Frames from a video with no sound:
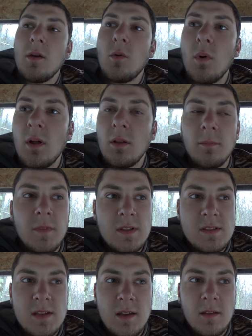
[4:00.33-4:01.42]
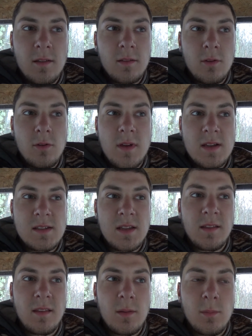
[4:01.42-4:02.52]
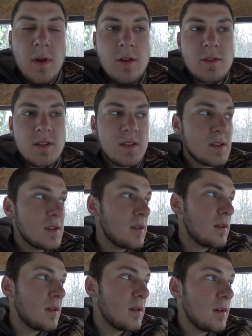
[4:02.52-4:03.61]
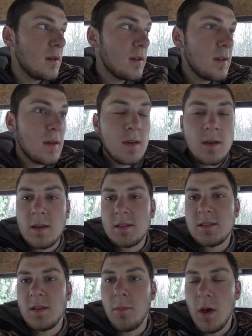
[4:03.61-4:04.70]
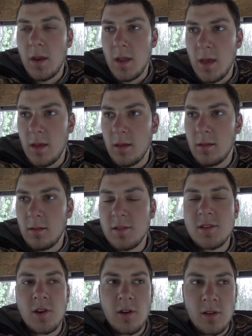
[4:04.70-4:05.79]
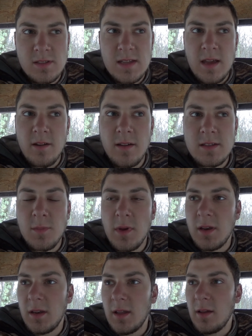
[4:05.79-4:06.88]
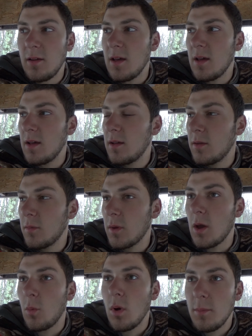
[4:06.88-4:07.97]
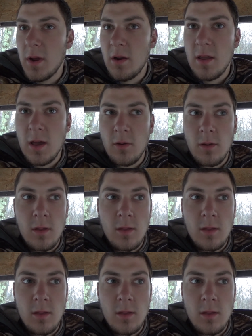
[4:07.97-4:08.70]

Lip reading: Well, it's 2018 bear season. It's the Monday. It started on Saturday. It's Monday now. Got one bear down